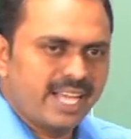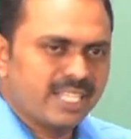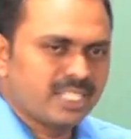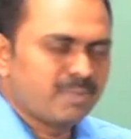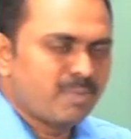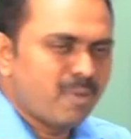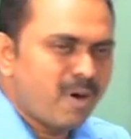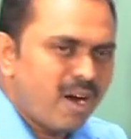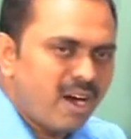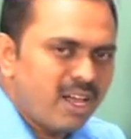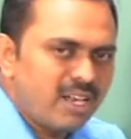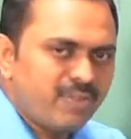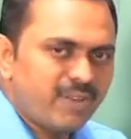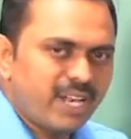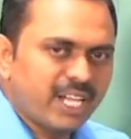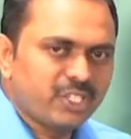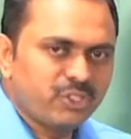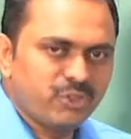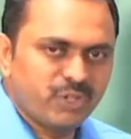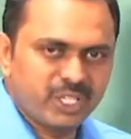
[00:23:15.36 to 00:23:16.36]
small
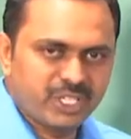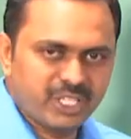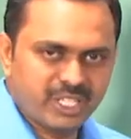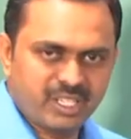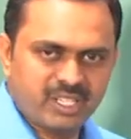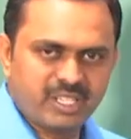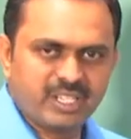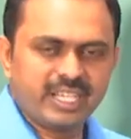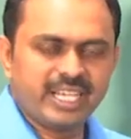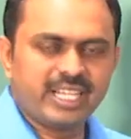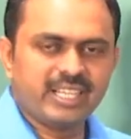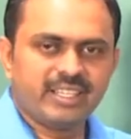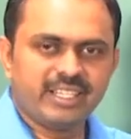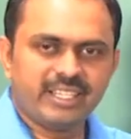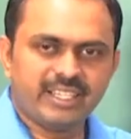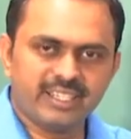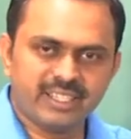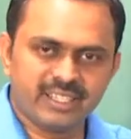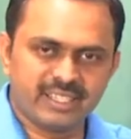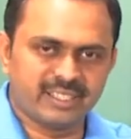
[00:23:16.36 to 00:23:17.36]
fluctuation in
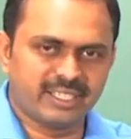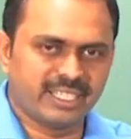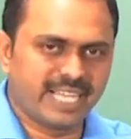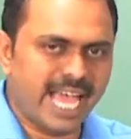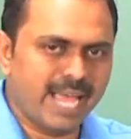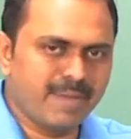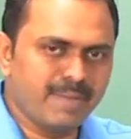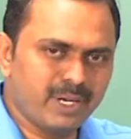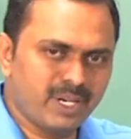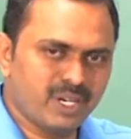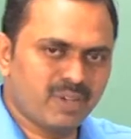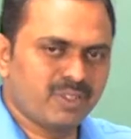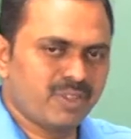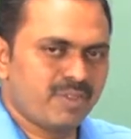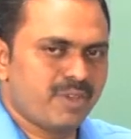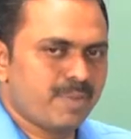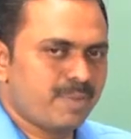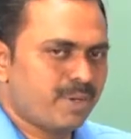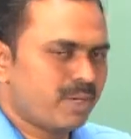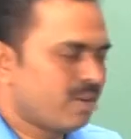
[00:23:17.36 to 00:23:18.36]
the diameter of
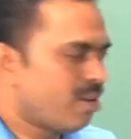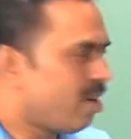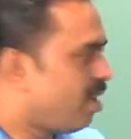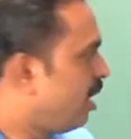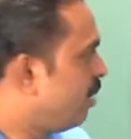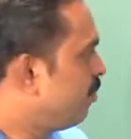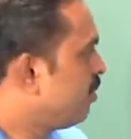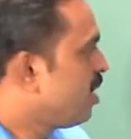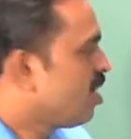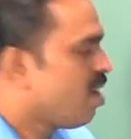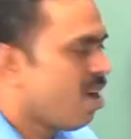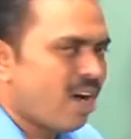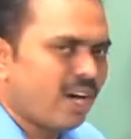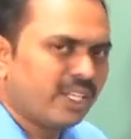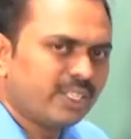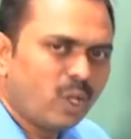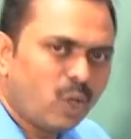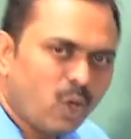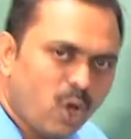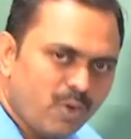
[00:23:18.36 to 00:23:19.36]
the vapor column
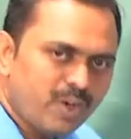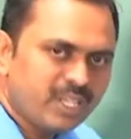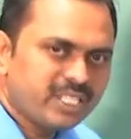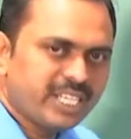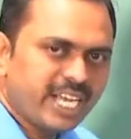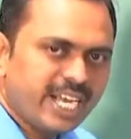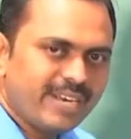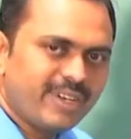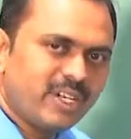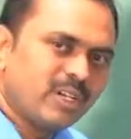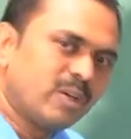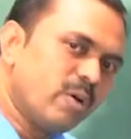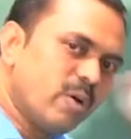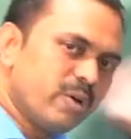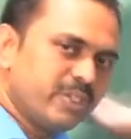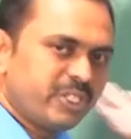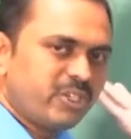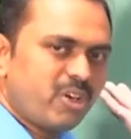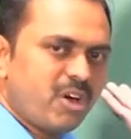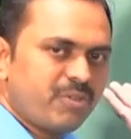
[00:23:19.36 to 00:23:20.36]
on the lower side will
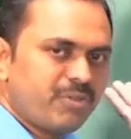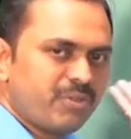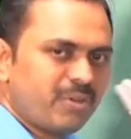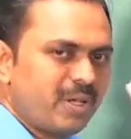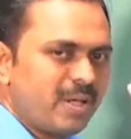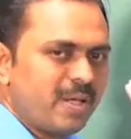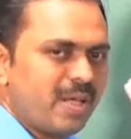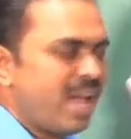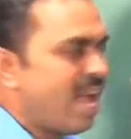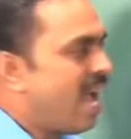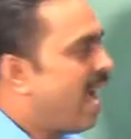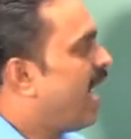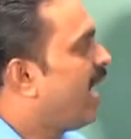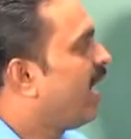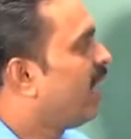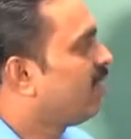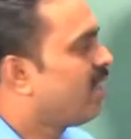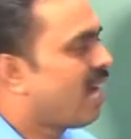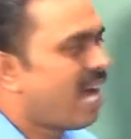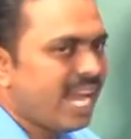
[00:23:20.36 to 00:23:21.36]
close it off,
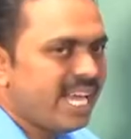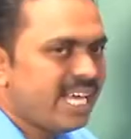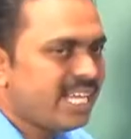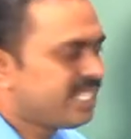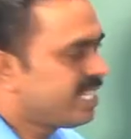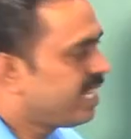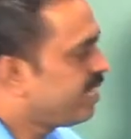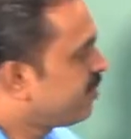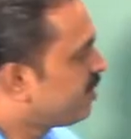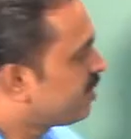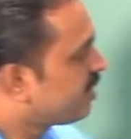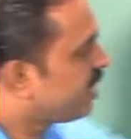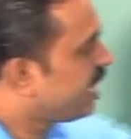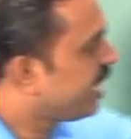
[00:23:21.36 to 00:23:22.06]
and on the higher side it will